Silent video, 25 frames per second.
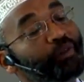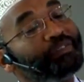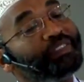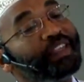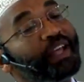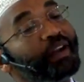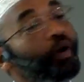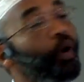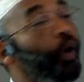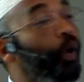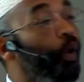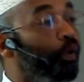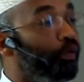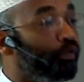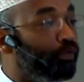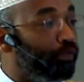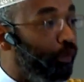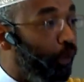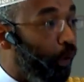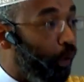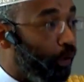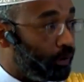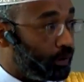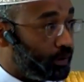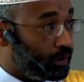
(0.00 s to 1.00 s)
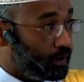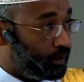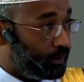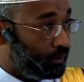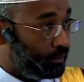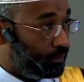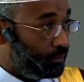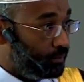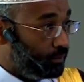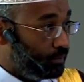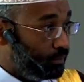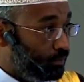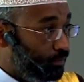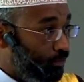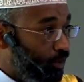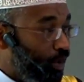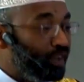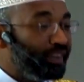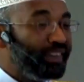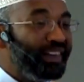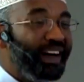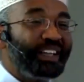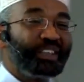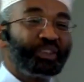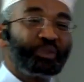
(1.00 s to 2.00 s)
of their own fault.
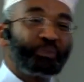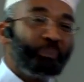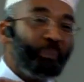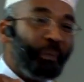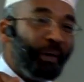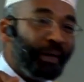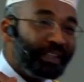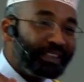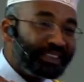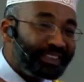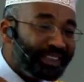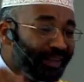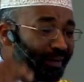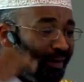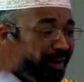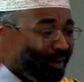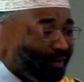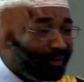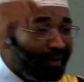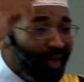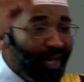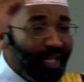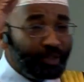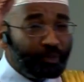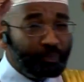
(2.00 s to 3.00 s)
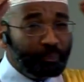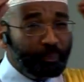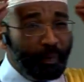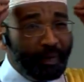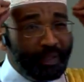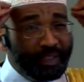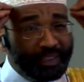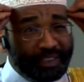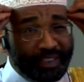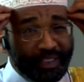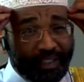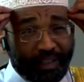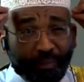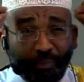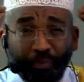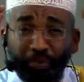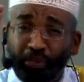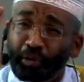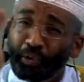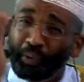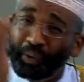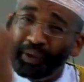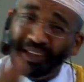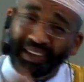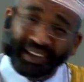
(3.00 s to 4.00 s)
Allah is punishing them. Allah is punishing them
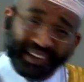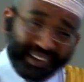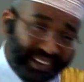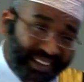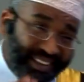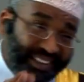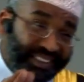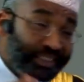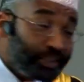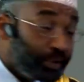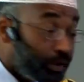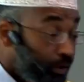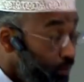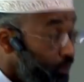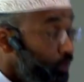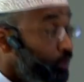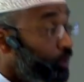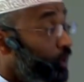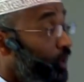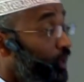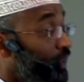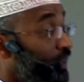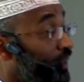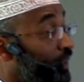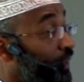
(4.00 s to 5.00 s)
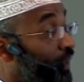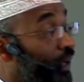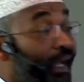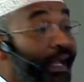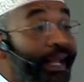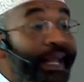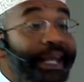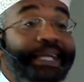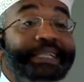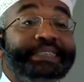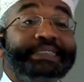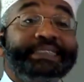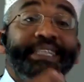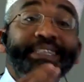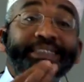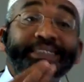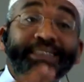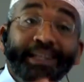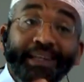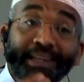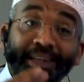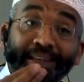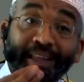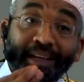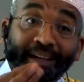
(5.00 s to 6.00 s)
through killing children. Is this
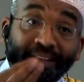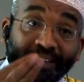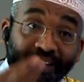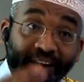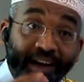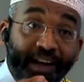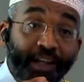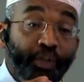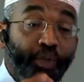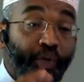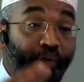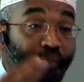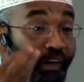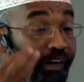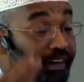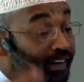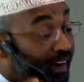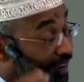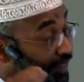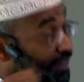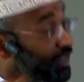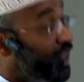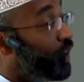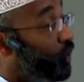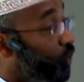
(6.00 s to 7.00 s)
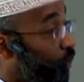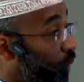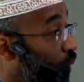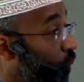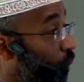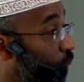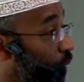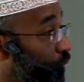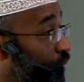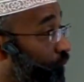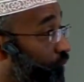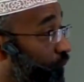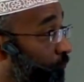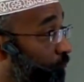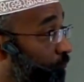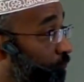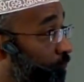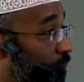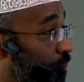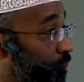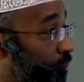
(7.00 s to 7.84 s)
really the kind of a God that we worship?